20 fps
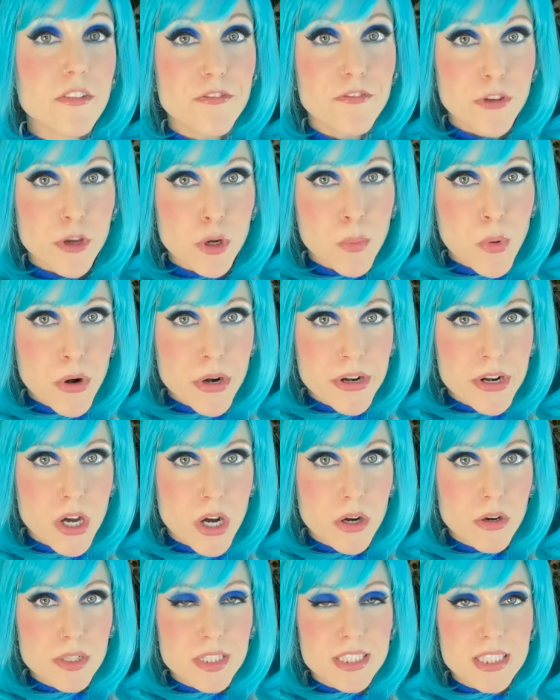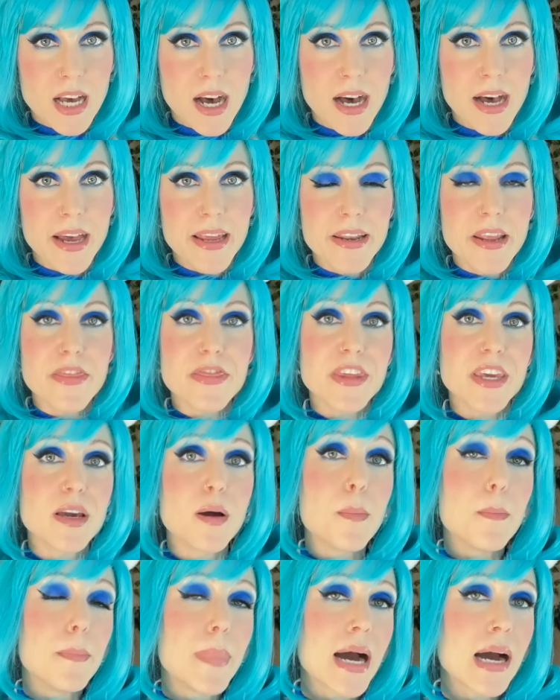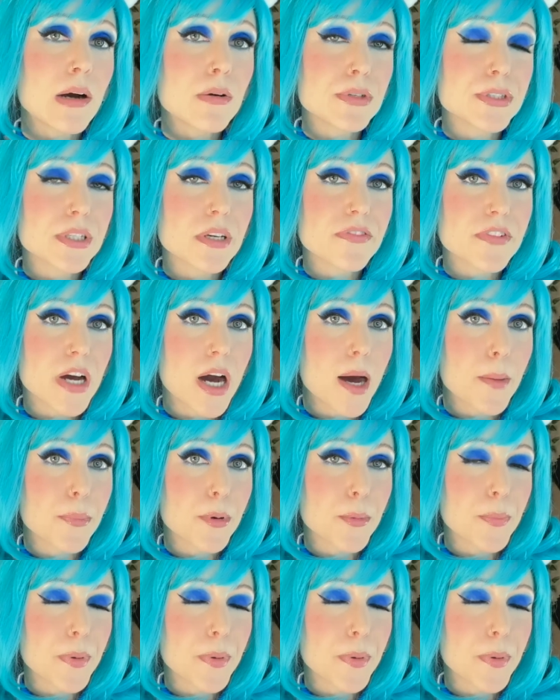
few more notes on the amount of copper